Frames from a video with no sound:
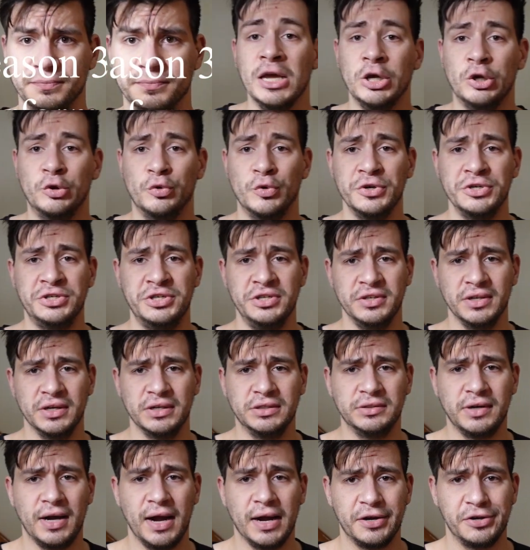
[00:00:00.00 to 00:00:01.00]
Increasing the
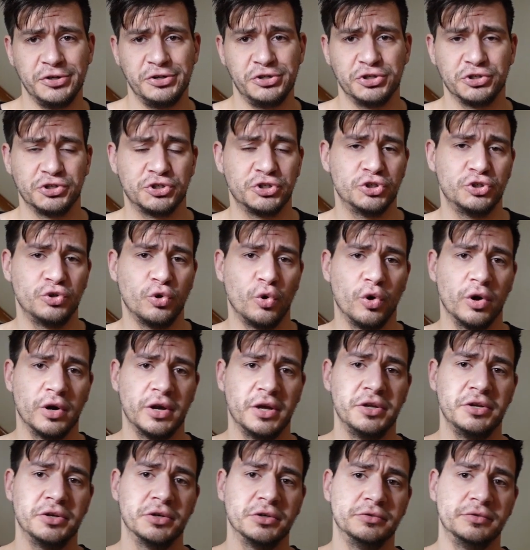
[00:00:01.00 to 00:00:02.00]
glycogen stored
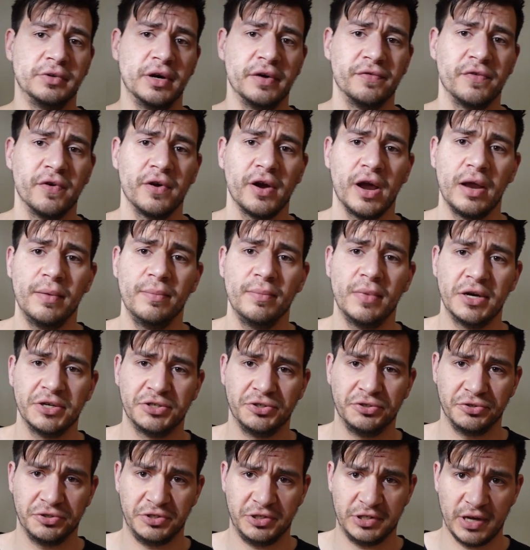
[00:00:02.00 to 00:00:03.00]
in your liver and
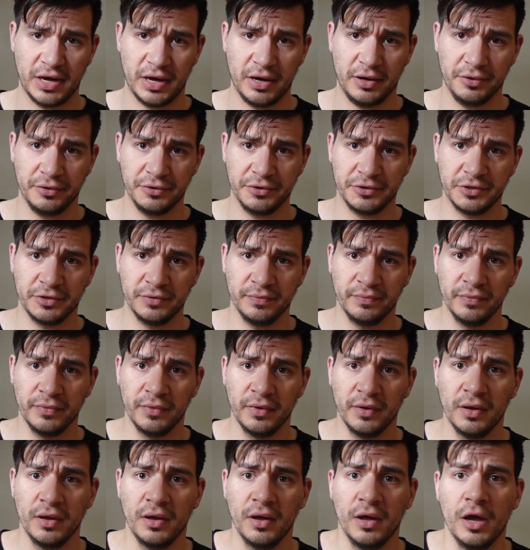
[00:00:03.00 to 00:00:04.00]
muscle cells
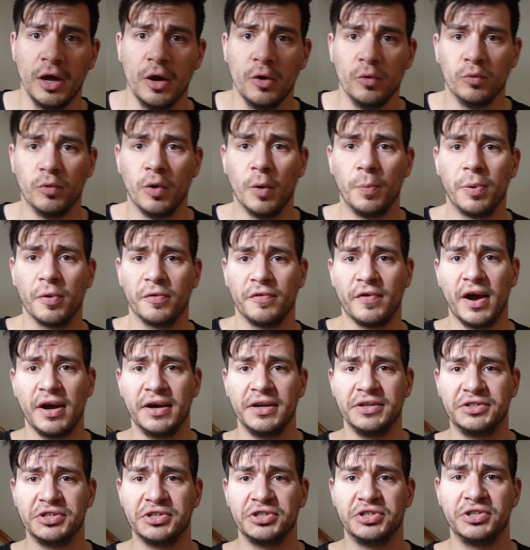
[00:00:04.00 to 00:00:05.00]
will provide
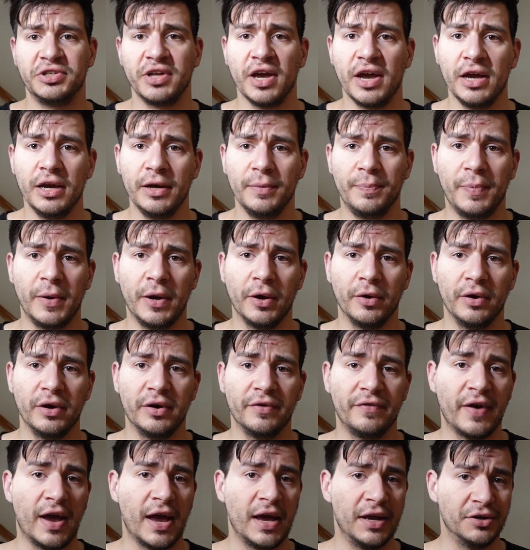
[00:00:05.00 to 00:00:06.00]
a sustained period
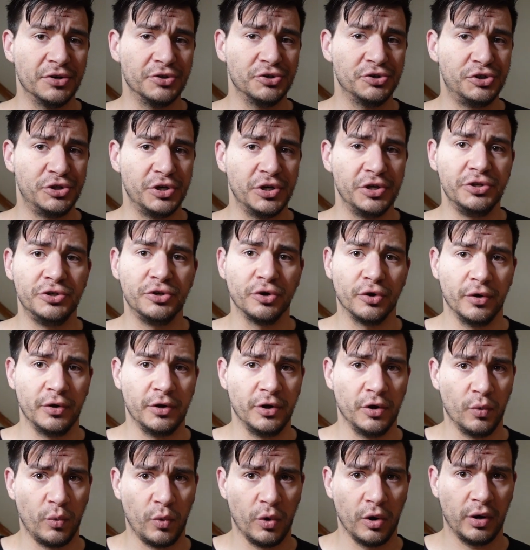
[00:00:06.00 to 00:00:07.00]
of energy during
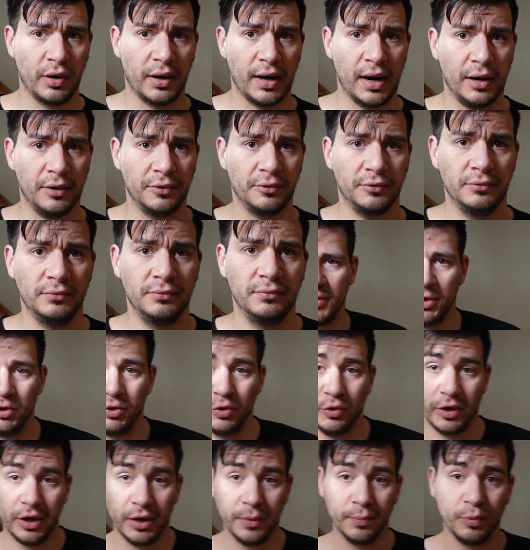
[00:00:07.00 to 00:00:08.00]
your workout. This
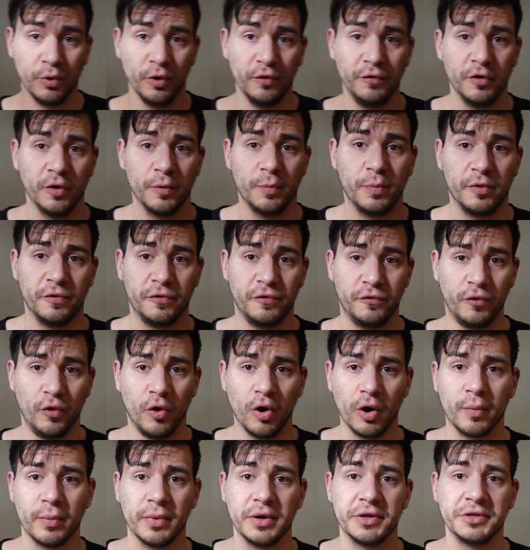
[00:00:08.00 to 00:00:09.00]
will improve your
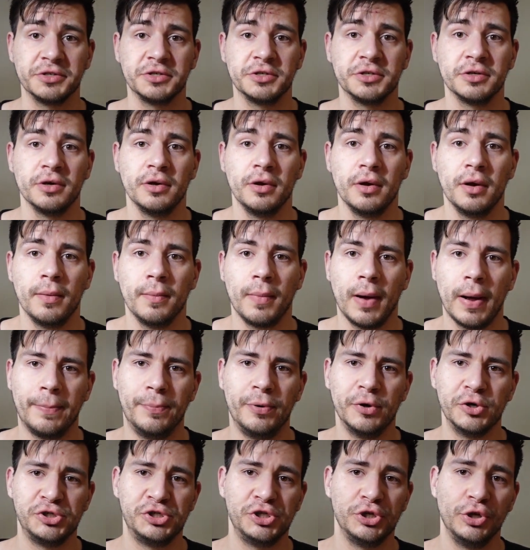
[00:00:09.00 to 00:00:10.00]
performance by
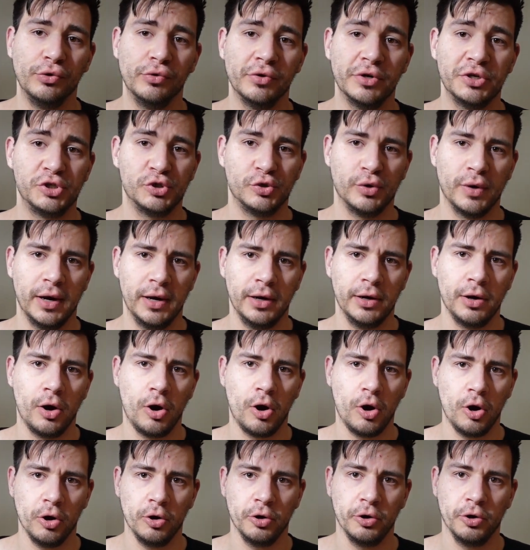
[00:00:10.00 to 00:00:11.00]
pushing you to train
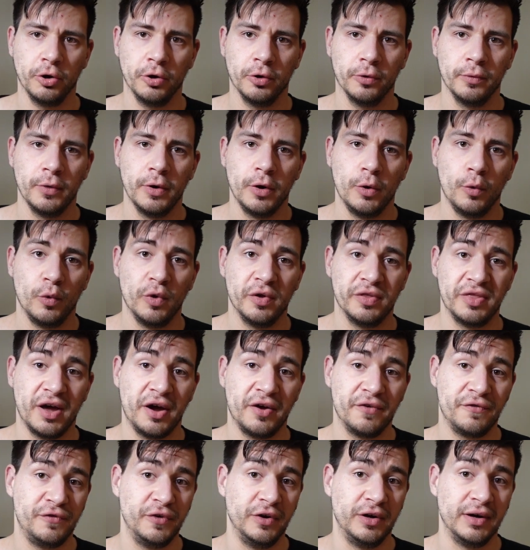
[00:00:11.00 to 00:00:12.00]
harder
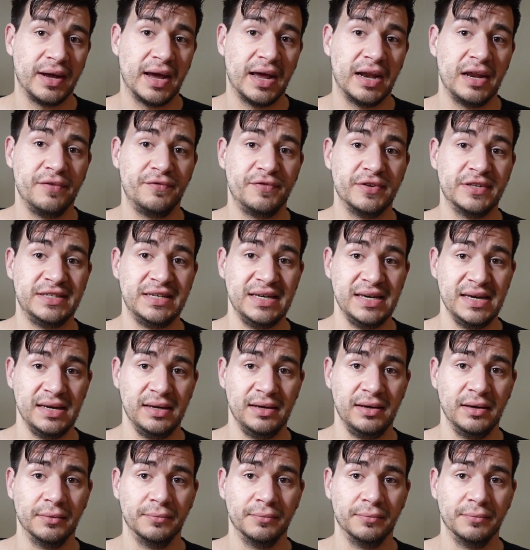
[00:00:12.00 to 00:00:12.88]
without feeling any fatigue.